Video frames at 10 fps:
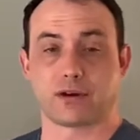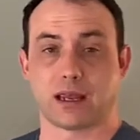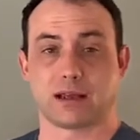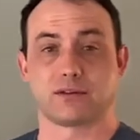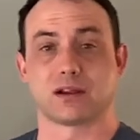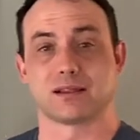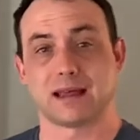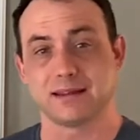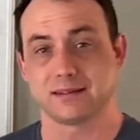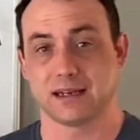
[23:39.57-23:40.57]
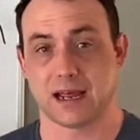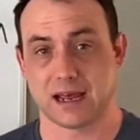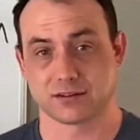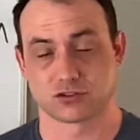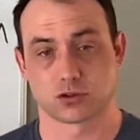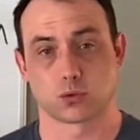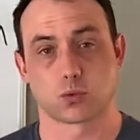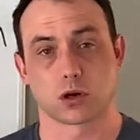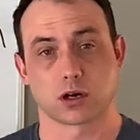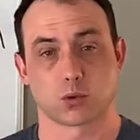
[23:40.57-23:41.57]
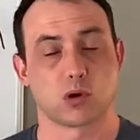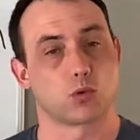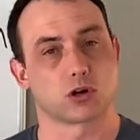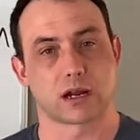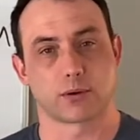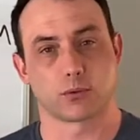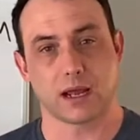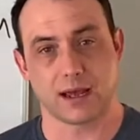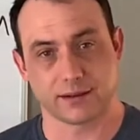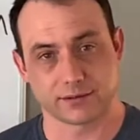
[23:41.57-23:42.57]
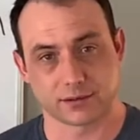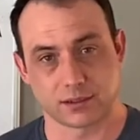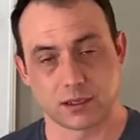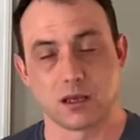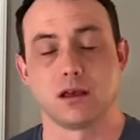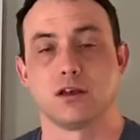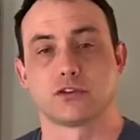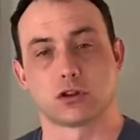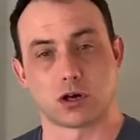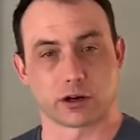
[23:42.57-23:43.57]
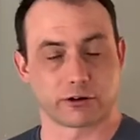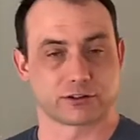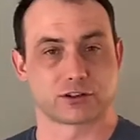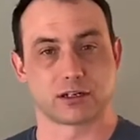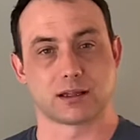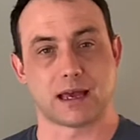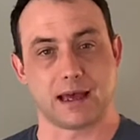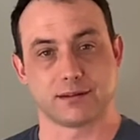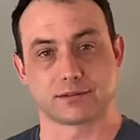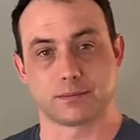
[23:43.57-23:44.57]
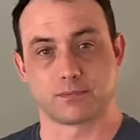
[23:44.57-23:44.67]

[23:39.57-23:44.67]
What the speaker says: And the less it has to work when we're at rest, the longer it's going to last.